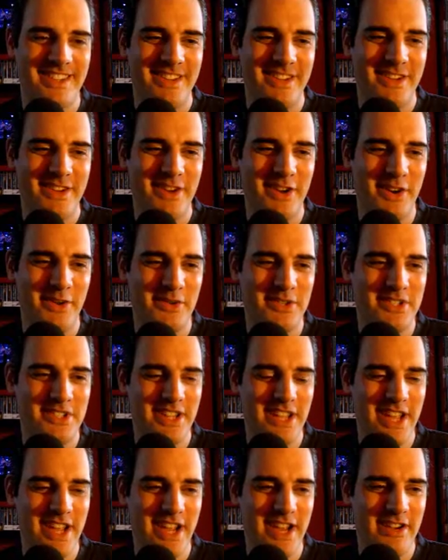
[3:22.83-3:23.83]
the car was
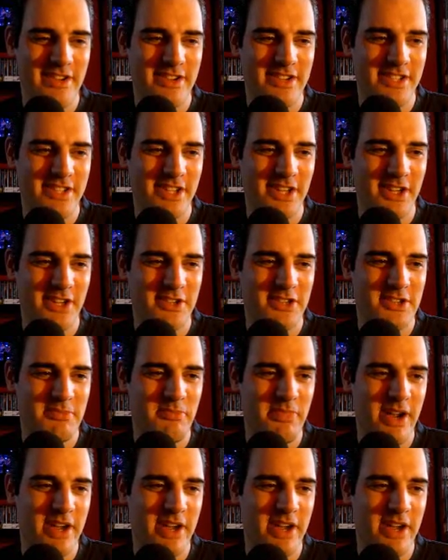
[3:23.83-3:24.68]
there, and so just